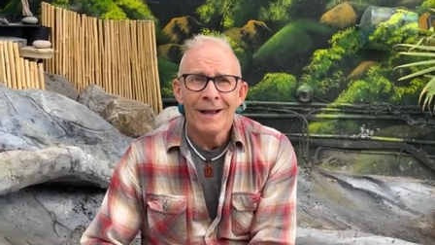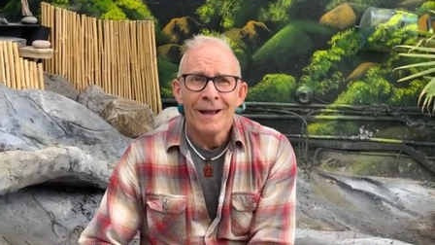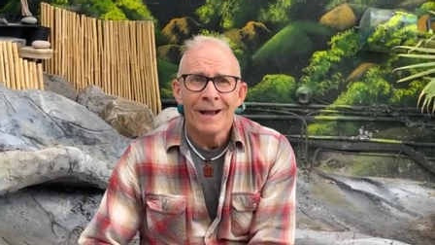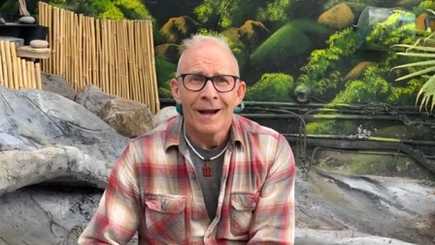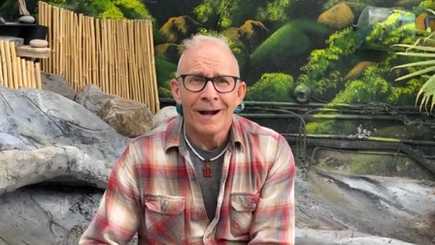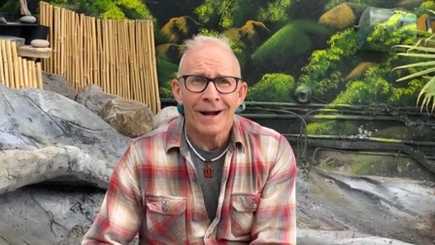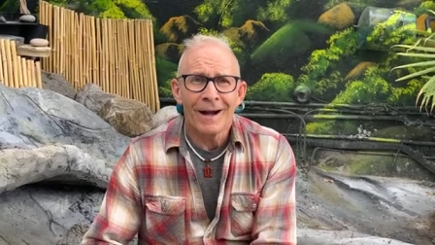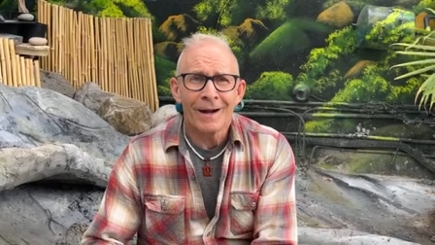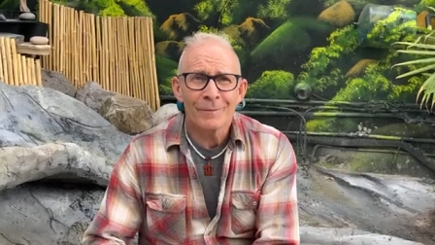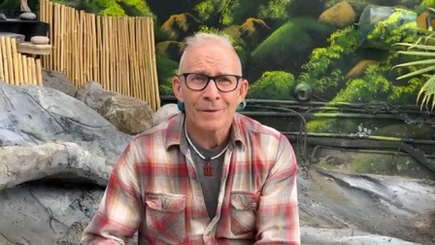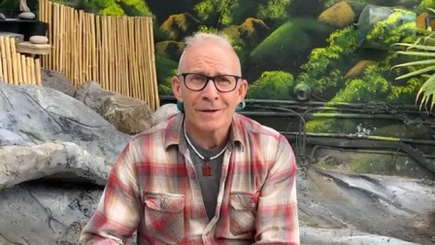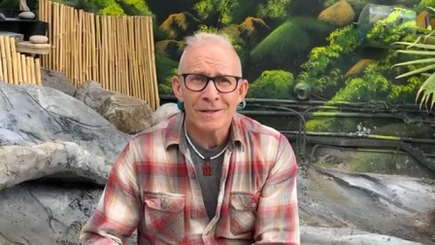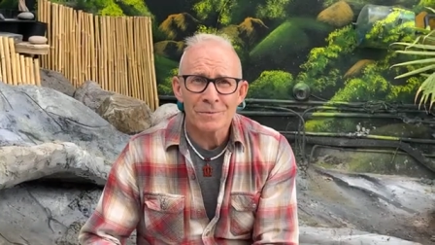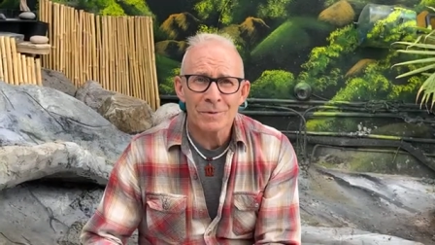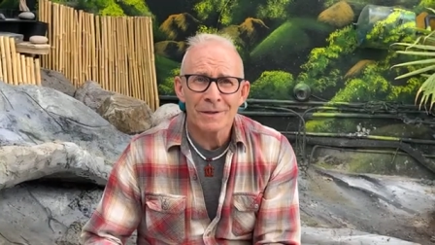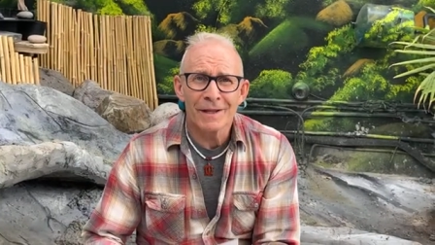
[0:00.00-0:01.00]

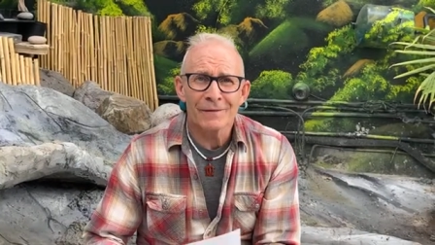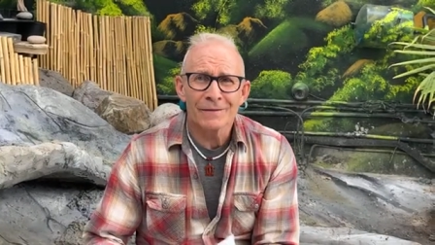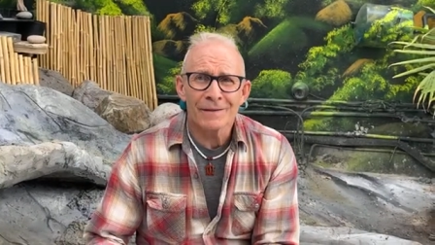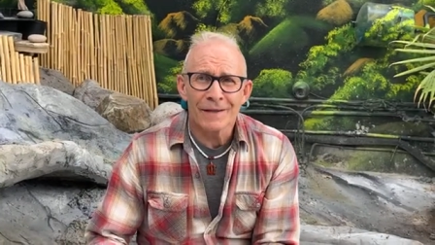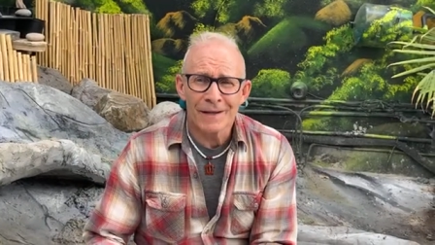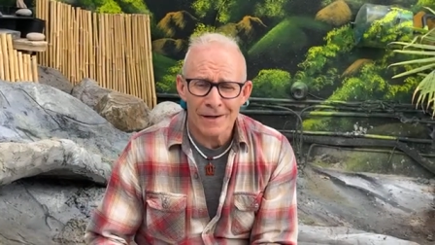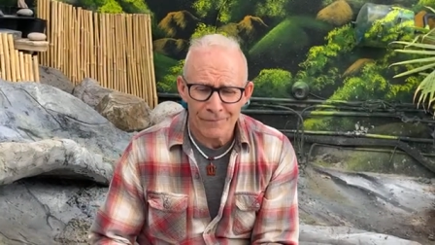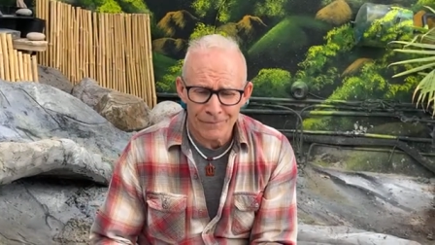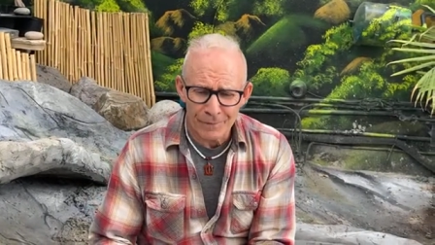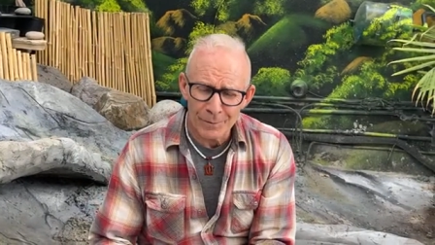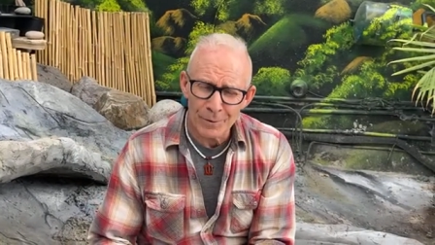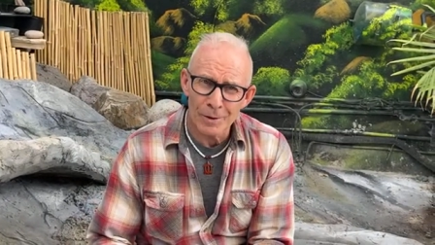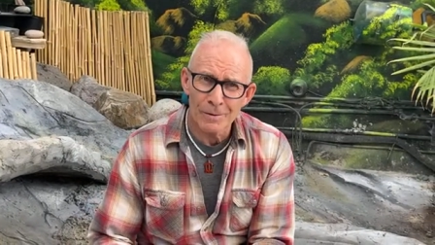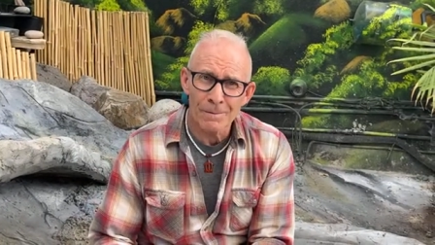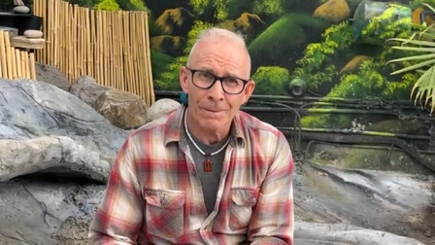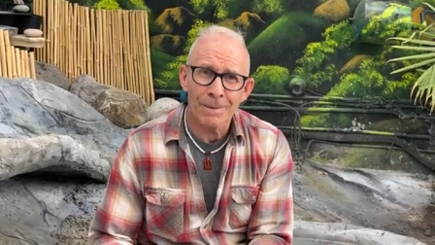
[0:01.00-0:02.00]
Because we'd love to hear from
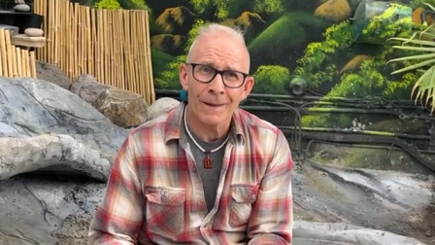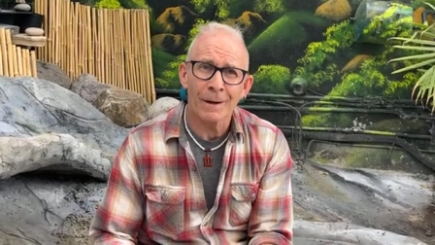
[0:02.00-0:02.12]
you.